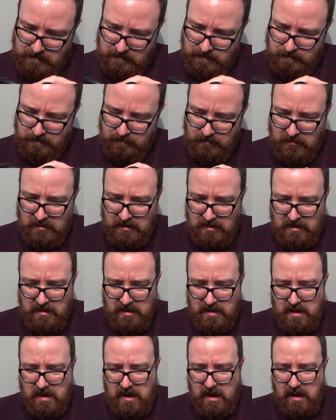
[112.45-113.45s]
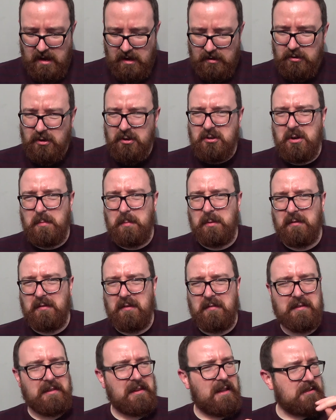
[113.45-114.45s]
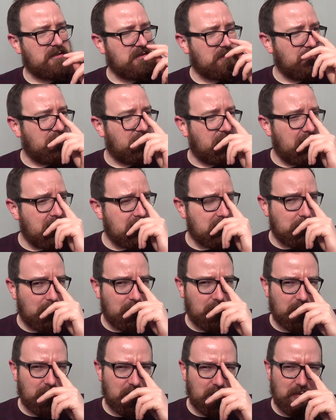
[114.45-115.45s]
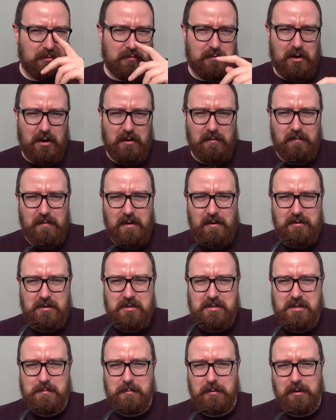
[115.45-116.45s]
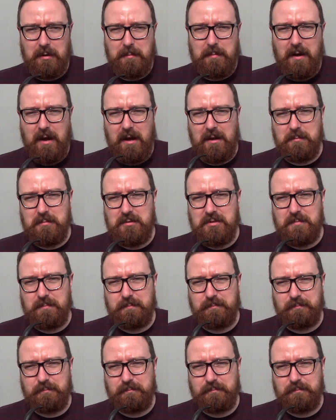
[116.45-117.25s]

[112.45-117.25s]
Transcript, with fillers: And I know a couple of other lads from Facebook who've got very similar pipes.